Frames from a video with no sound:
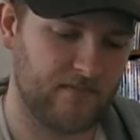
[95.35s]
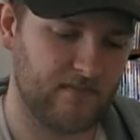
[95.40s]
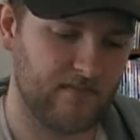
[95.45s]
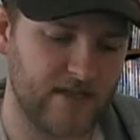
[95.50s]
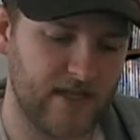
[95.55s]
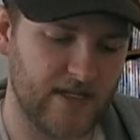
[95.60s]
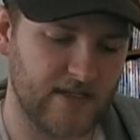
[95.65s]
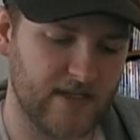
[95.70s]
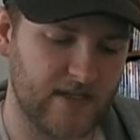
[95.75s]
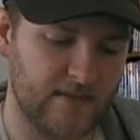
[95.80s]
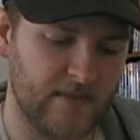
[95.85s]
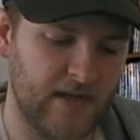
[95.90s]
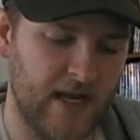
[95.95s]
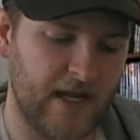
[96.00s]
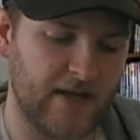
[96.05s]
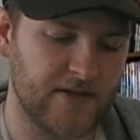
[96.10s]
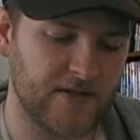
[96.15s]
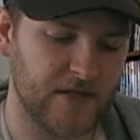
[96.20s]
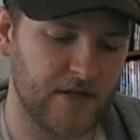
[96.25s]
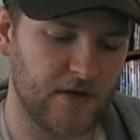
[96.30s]
The
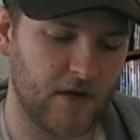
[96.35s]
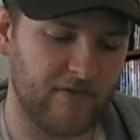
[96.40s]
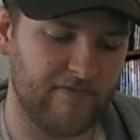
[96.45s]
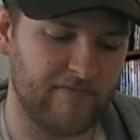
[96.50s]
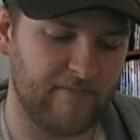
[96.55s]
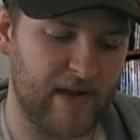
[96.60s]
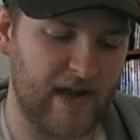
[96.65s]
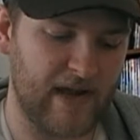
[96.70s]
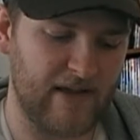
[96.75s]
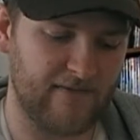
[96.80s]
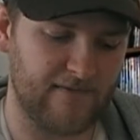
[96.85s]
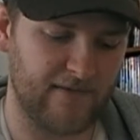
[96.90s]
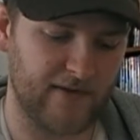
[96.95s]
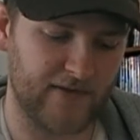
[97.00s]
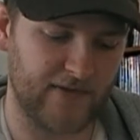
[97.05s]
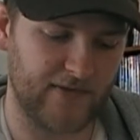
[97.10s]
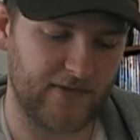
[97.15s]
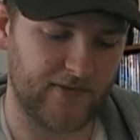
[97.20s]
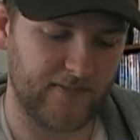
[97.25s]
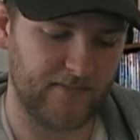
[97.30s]
Damnation of
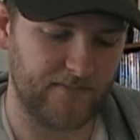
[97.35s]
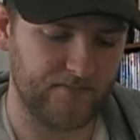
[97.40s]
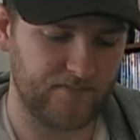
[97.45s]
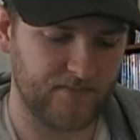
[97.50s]
Pythos.